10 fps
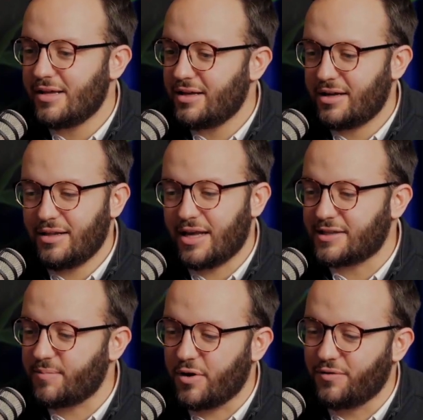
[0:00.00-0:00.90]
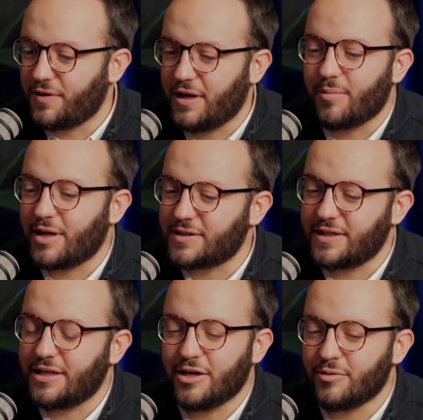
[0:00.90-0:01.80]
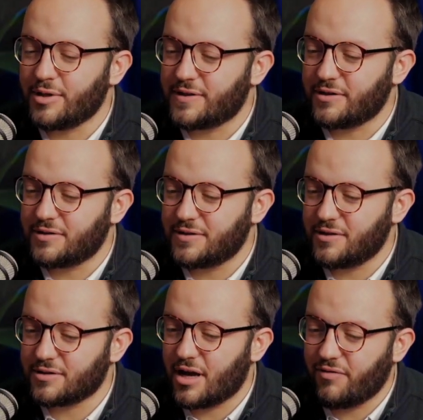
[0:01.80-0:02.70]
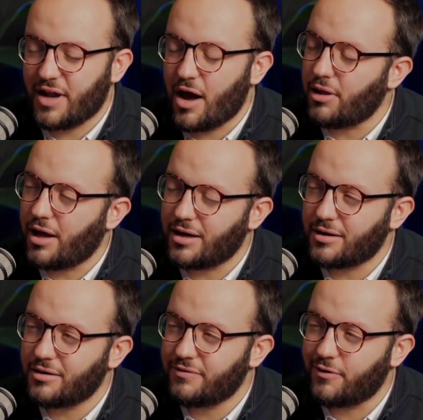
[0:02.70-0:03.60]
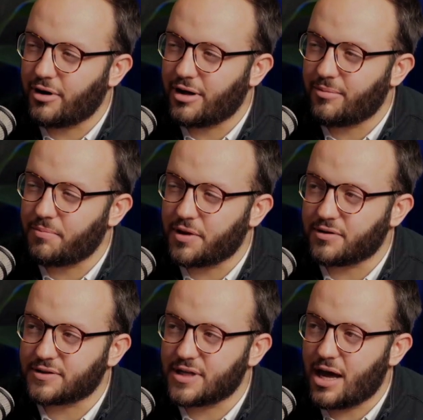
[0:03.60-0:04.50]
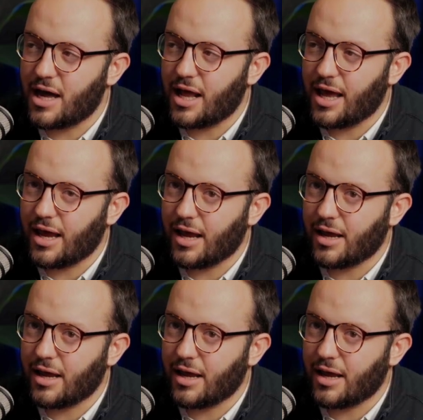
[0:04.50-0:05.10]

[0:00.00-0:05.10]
that's the beautiful thing about CEO is there's kind of an outline for it, but there's not I